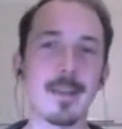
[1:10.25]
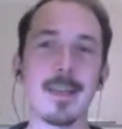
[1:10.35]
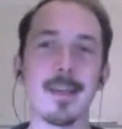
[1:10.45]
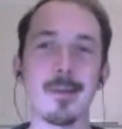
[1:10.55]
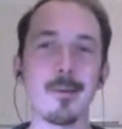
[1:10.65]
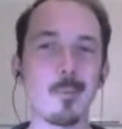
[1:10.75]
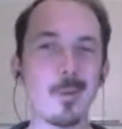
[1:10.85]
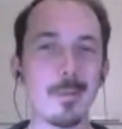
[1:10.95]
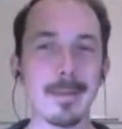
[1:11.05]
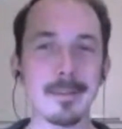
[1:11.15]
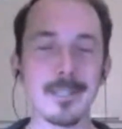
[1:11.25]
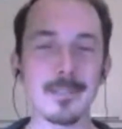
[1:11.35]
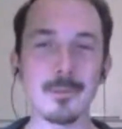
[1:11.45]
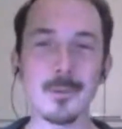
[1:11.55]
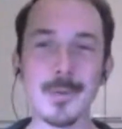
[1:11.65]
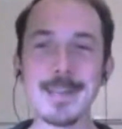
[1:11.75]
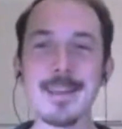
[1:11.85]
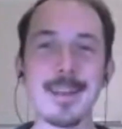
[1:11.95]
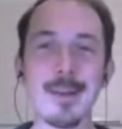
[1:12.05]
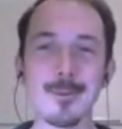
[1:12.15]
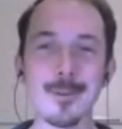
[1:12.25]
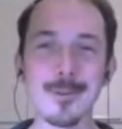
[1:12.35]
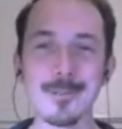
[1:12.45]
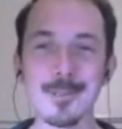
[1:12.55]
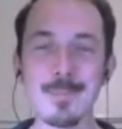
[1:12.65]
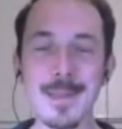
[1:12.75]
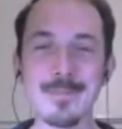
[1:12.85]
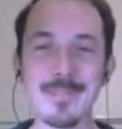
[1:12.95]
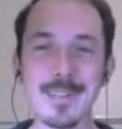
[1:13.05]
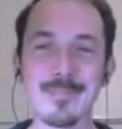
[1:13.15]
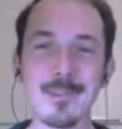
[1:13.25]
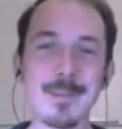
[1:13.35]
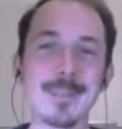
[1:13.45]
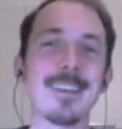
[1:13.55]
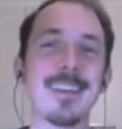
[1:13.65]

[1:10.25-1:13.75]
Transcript: what they're actually doing and how you're going to benefit from it,